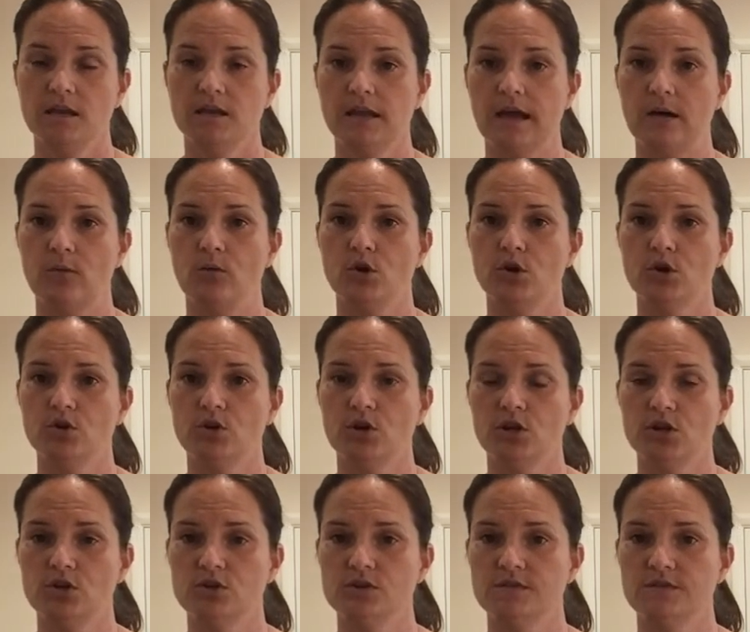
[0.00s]
Now what you
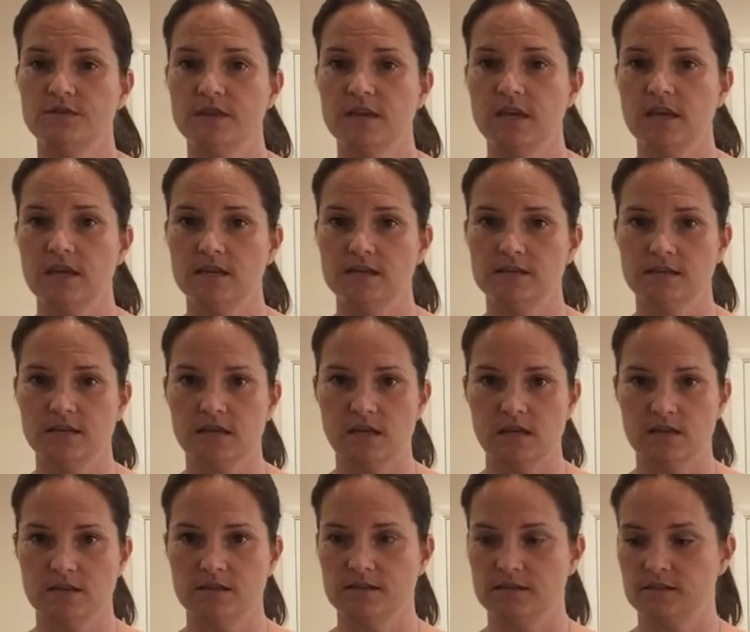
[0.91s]
can use for these
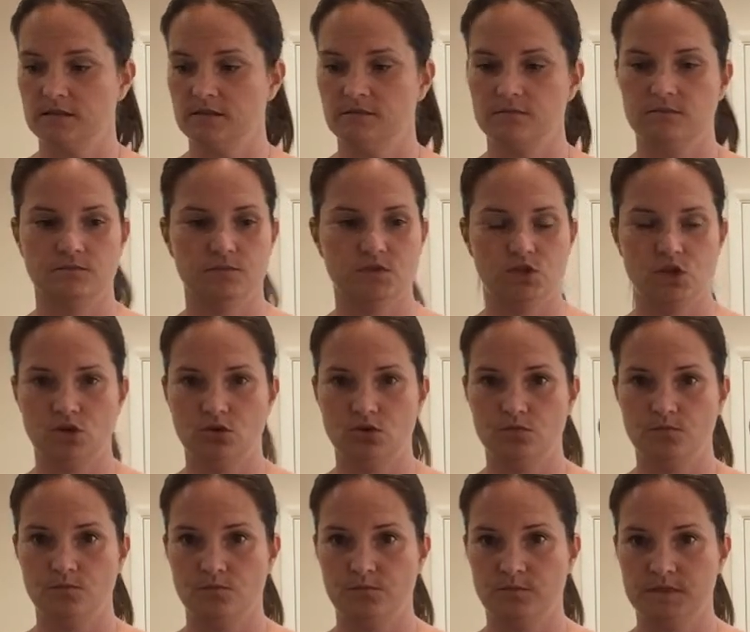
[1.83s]
is
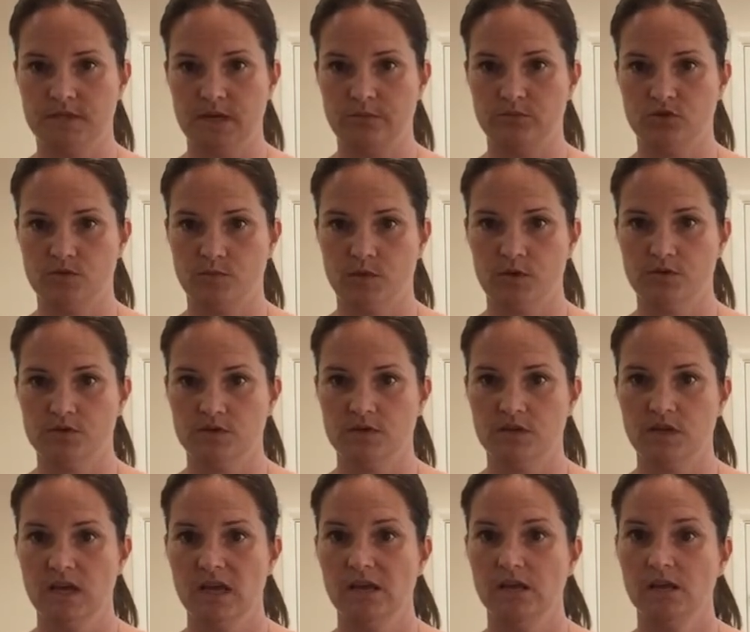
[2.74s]
2 tablespoons.